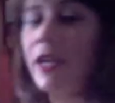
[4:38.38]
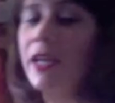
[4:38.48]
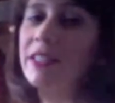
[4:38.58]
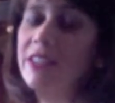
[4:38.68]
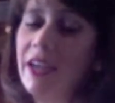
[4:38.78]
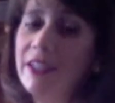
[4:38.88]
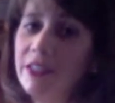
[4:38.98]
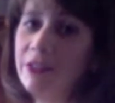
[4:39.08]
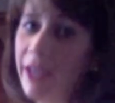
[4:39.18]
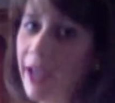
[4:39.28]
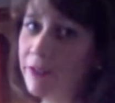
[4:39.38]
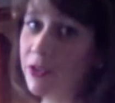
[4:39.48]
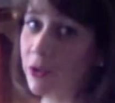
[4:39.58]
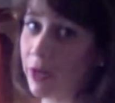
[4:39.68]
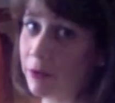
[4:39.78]
It's ideal to have a
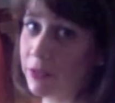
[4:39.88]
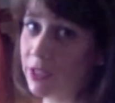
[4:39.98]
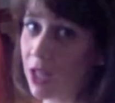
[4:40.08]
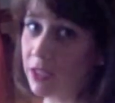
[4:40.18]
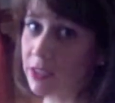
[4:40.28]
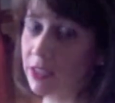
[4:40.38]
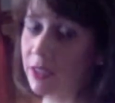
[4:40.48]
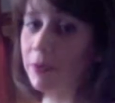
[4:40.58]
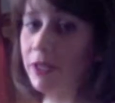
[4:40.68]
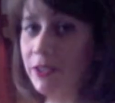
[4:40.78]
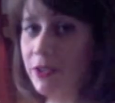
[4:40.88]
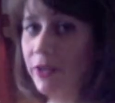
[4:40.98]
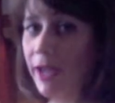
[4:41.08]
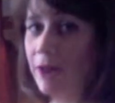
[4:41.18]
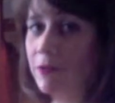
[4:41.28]
tray with slots in it, but I
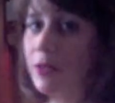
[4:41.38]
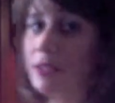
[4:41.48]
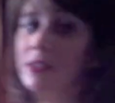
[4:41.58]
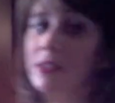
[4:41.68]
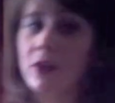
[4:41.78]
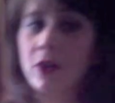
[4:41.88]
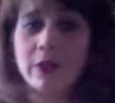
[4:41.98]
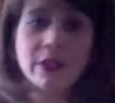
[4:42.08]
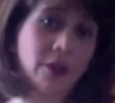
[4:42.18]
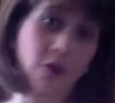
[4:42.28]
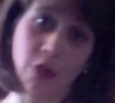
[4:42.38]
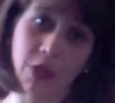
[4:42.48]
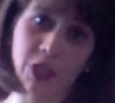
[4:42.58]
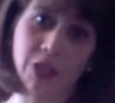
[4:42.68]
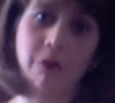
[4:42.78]
don't have one, so this cookie
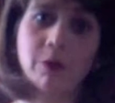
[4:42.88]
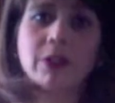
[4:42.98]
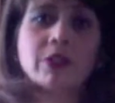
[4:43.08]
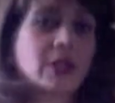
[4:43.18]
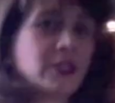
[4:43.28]
sheet works just